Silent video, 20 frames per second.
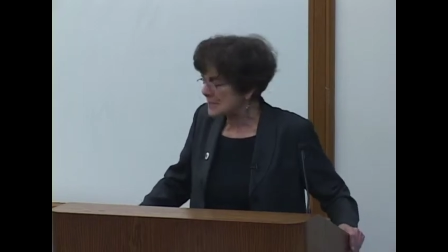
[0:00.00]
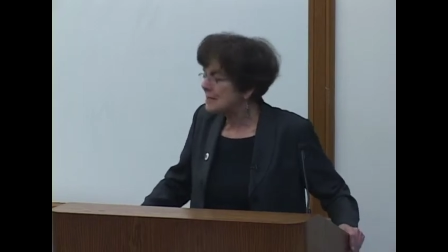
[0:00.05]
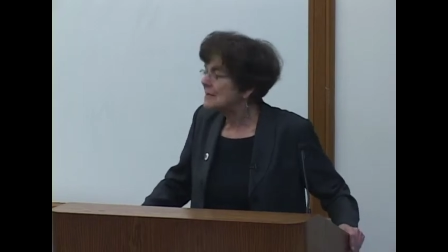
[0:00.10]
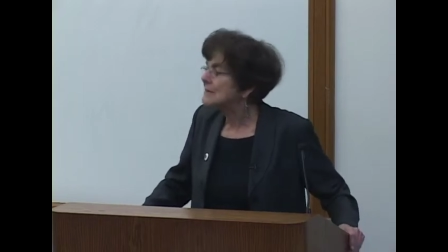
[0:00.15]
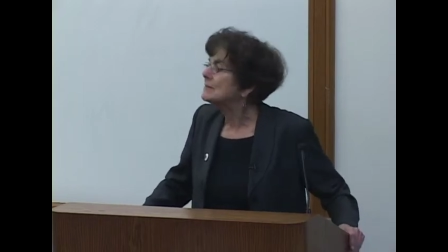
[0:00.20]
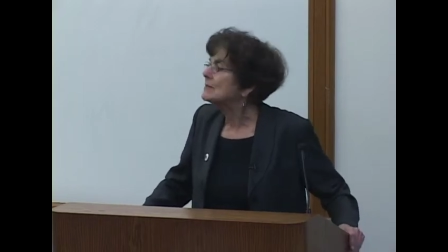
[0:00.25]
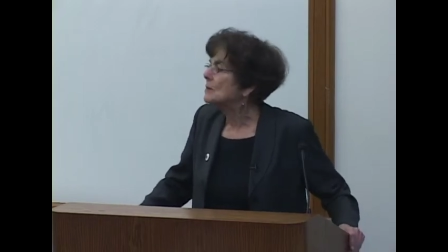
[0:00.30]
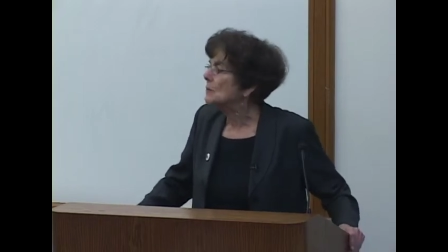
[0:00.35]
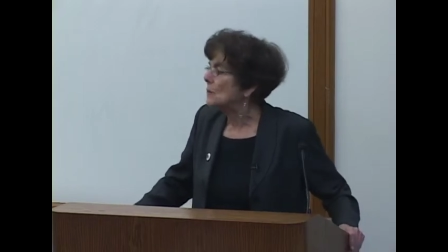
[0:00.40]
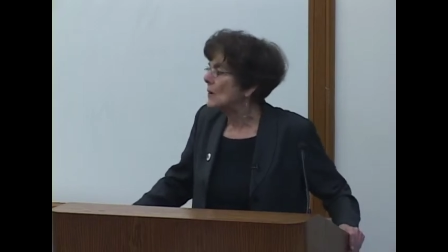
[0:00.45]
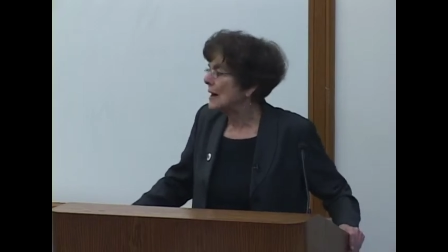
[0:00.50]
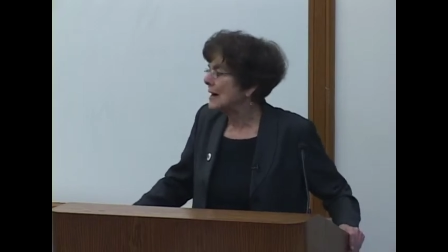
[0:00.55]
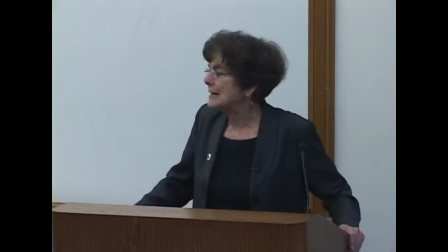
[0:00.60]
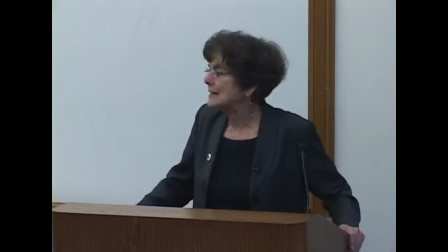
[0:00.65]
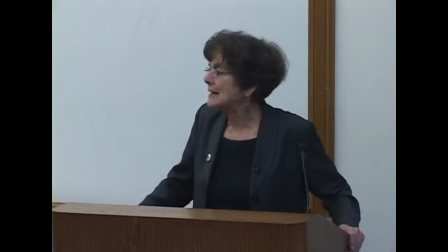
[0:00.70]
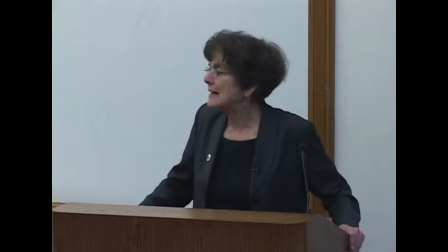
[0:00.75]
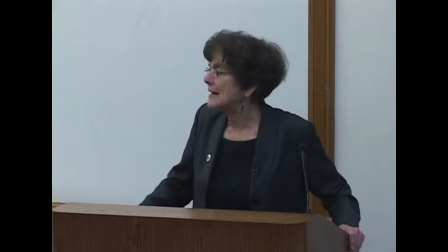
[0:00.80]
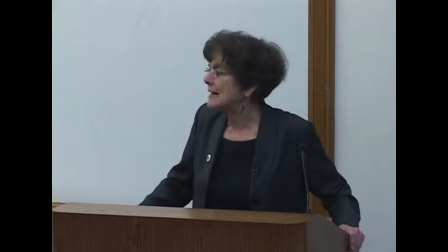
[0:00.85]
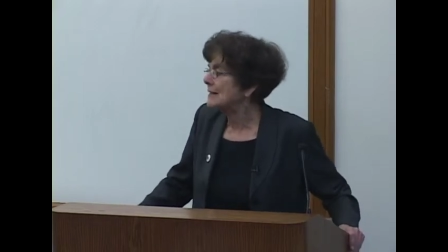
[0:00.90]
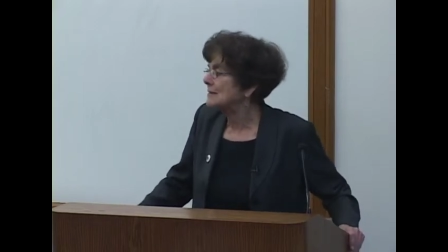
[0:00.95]
in the White
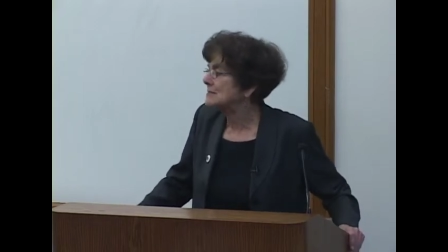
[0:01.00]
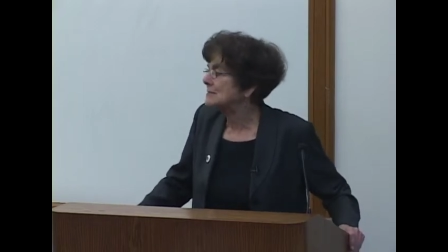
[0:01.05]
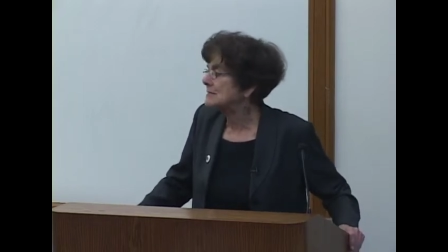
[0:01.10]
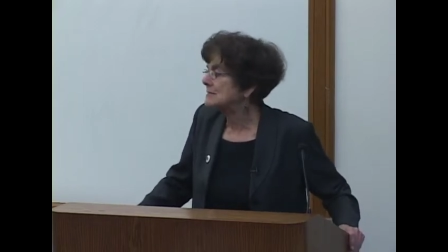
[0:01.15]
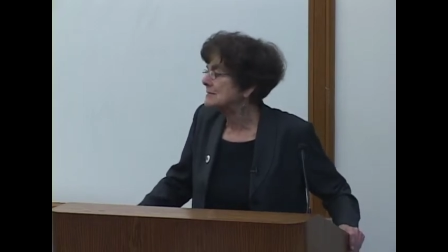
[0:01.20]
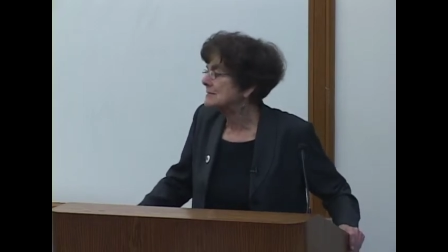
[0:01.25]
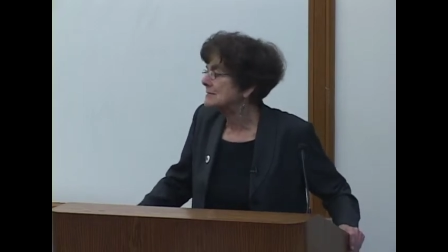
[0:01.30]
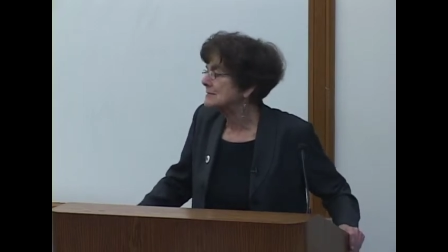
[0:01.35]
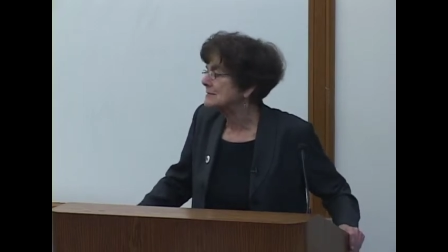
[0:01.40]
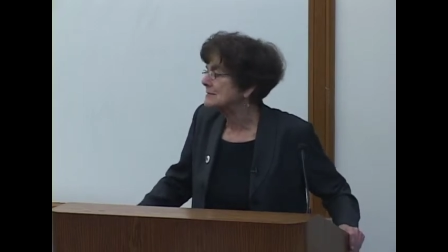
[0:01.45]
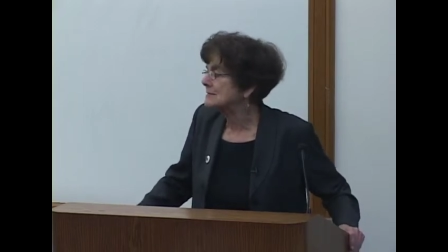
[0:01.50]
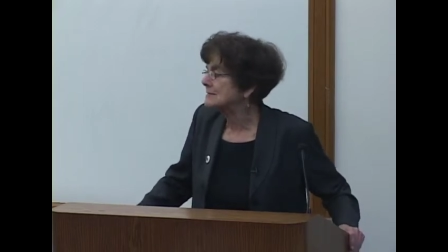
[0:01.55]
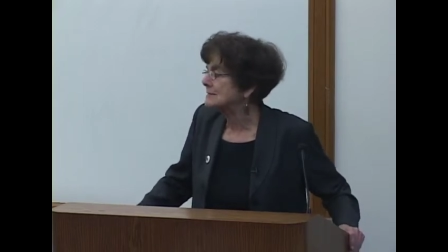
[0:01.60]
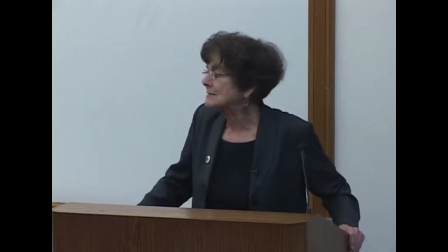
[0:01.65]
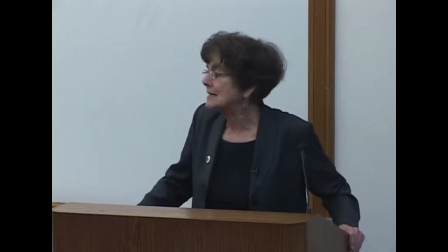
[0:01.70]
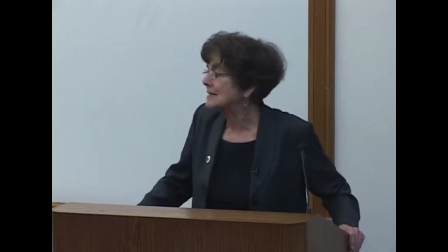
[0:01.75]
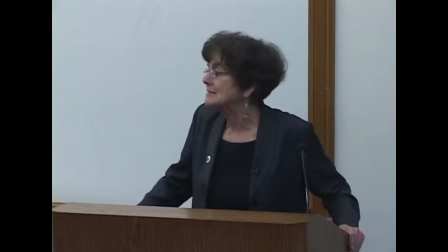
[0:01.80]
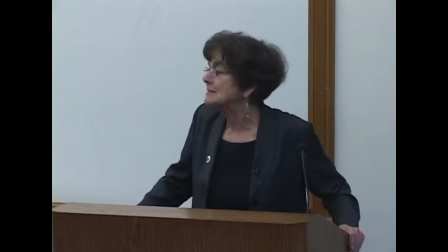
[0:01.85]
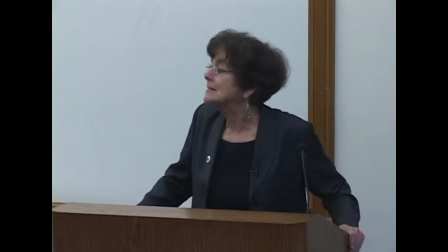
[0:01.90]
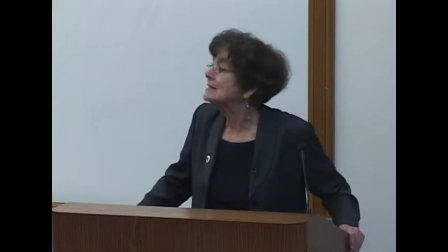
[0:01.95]
House,
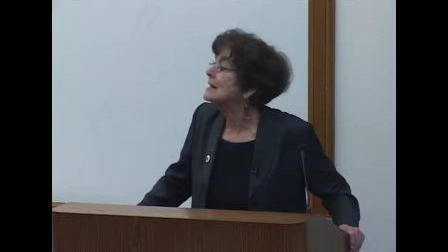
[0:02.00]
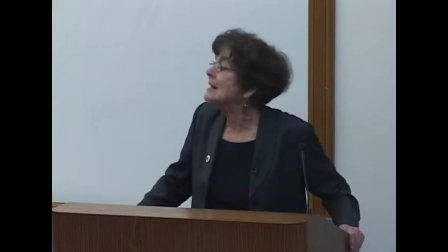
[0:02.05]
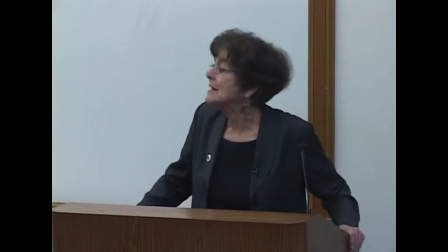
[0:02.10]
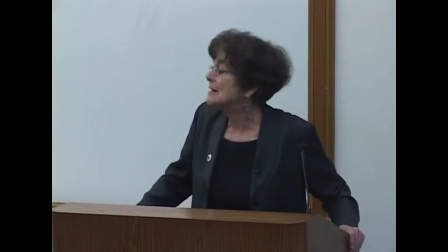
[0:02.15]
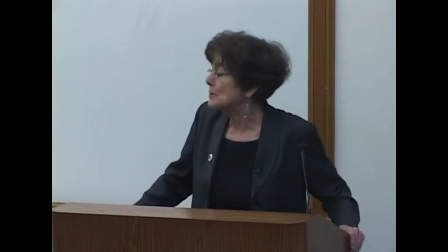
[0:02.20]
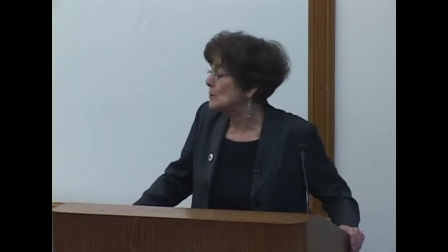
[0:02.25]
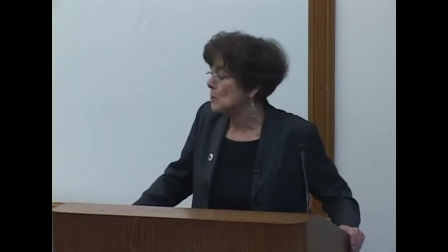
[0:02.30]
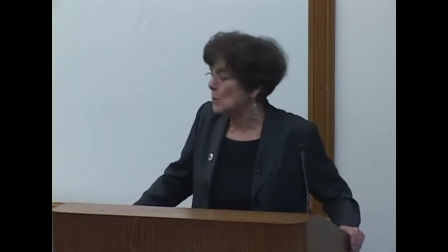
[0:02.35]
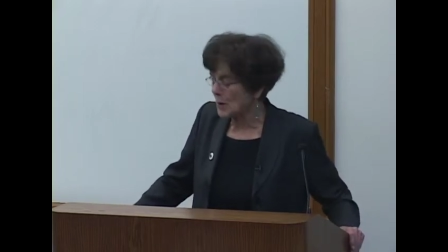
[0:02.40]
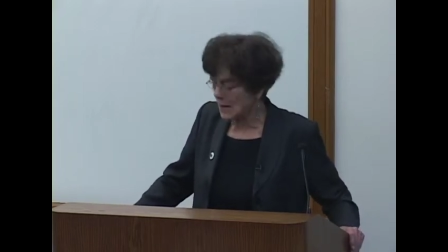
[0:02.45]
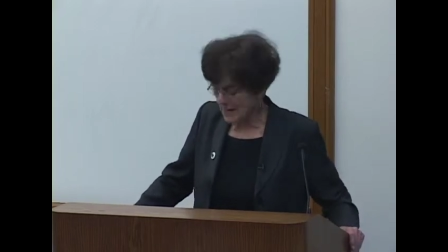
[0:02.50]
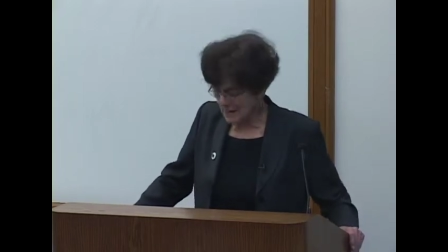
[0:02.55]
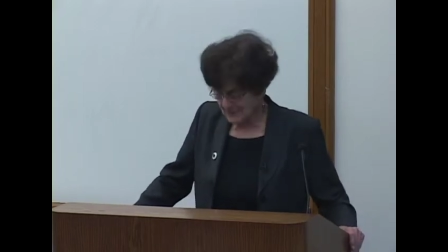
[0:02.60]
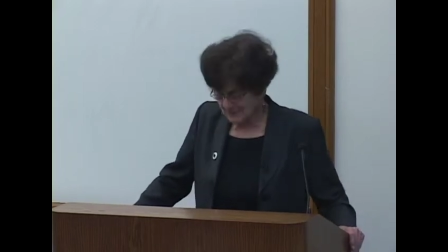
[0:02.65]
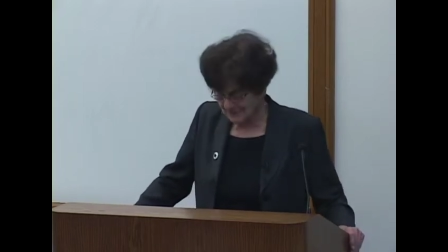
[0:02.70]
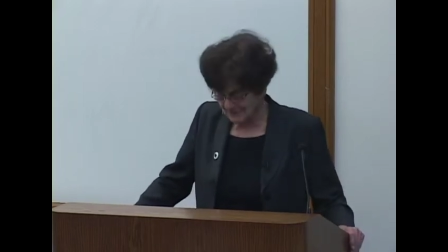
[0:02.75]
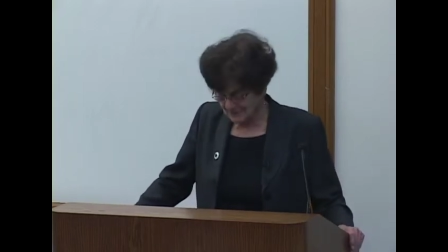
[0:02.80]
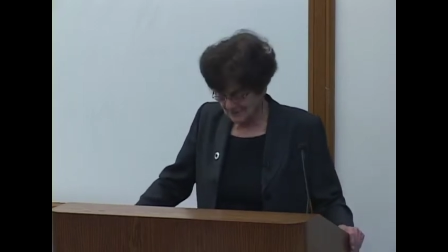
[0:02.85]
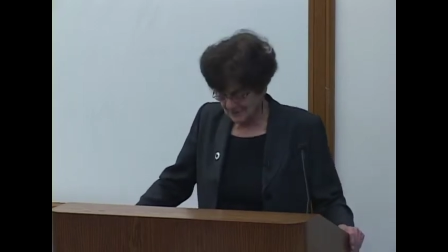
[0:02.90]
1981.